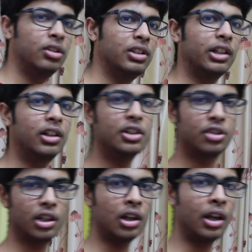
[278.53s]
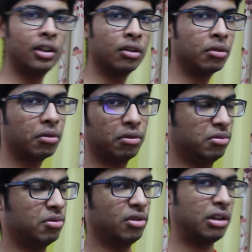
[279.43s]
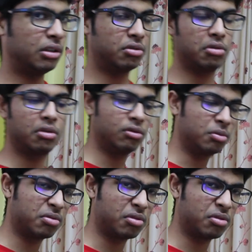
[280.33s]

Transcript: say that cliche line. Um, like, share and